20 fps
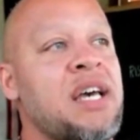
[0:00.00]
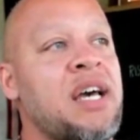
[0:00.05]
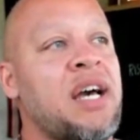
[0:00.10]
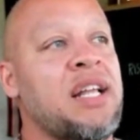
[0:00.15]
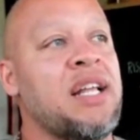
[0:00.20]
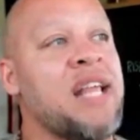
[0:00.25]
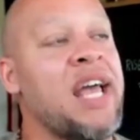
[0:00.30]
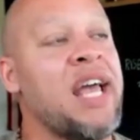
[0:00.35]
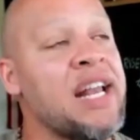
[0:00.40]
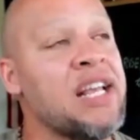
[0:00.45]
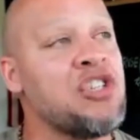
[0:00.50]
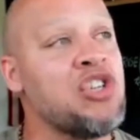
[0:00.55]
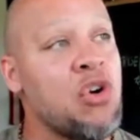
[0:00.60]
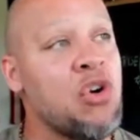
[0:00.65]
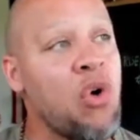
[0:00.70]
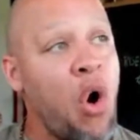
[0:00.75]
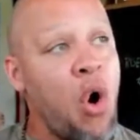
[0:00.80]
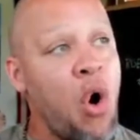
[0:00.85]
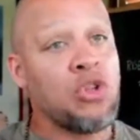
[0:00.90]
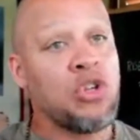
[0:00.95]
And then as you
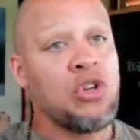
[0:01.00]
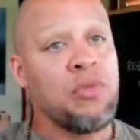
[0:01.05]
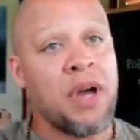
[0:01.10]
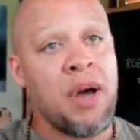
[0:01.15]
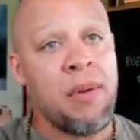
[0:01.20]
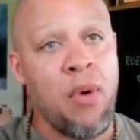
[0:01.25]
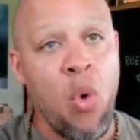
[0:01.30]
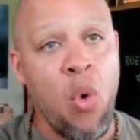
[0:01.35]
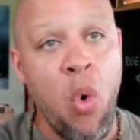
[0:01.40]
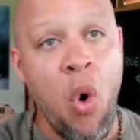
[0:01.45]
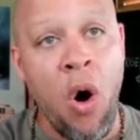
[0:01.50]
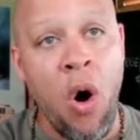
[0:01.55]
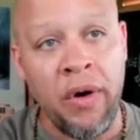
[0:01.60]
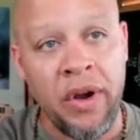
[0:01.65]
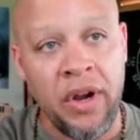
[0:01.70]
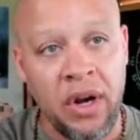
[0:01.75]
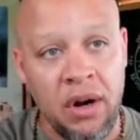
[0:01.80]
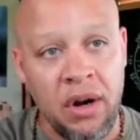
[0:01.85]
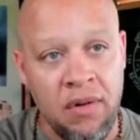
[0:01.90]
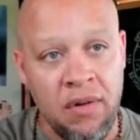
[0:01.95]
grow older, you become a warrior,